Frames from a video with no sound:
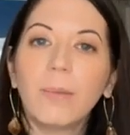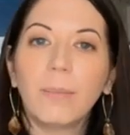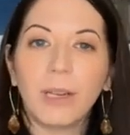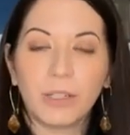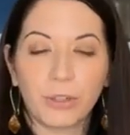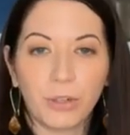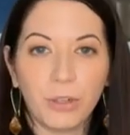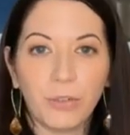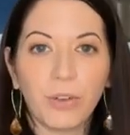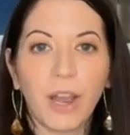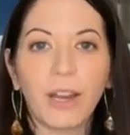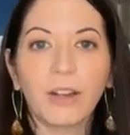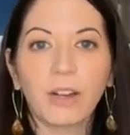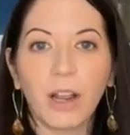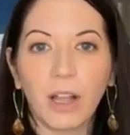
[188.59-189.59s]
Make sure you've
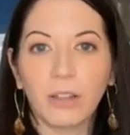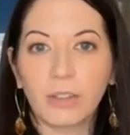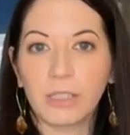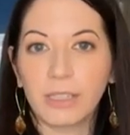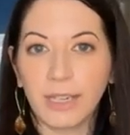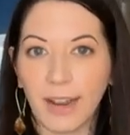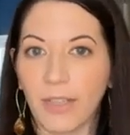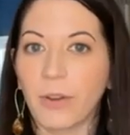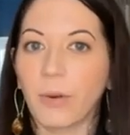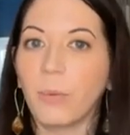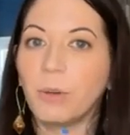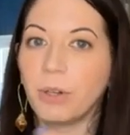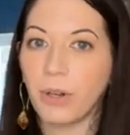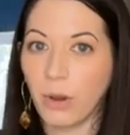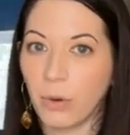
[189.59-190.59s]
got your colors together
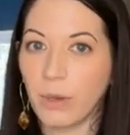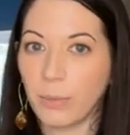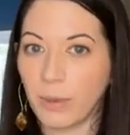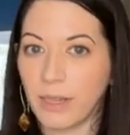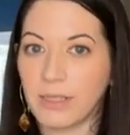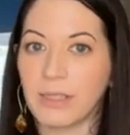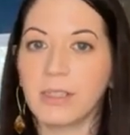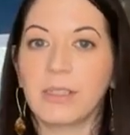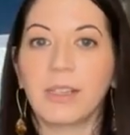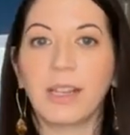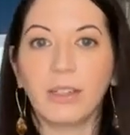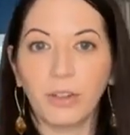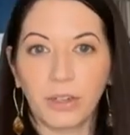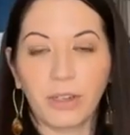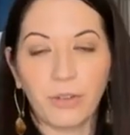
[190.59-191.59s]
when you're going places
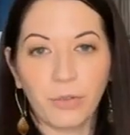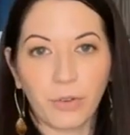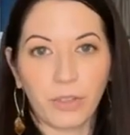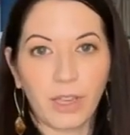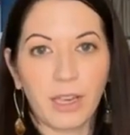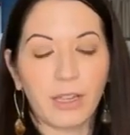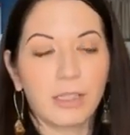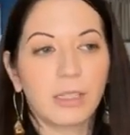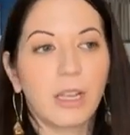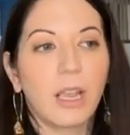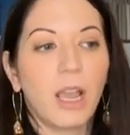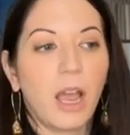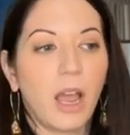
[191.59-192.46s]
and looking for things.